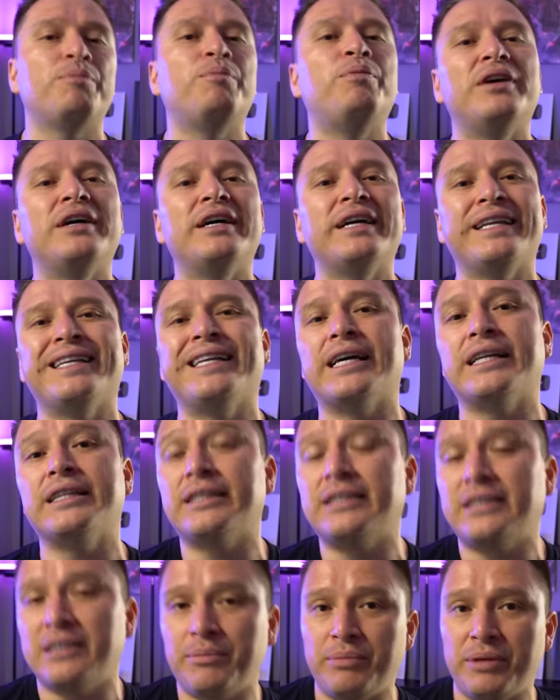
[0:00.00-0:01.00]
but that
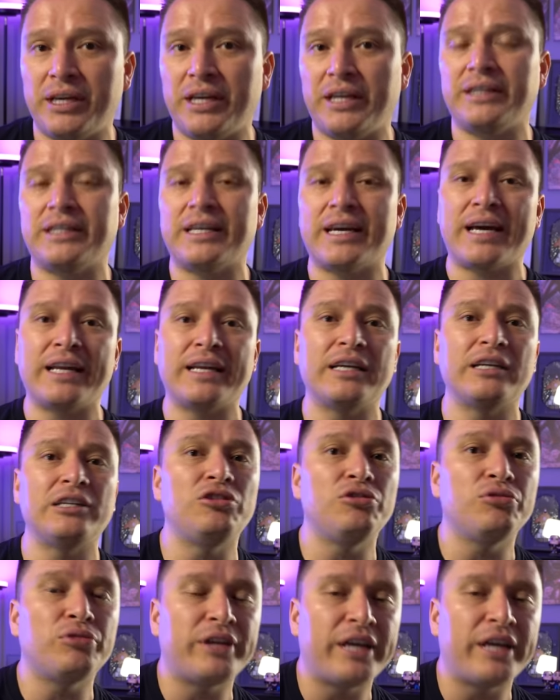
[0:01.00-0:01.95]
doesn't mean that you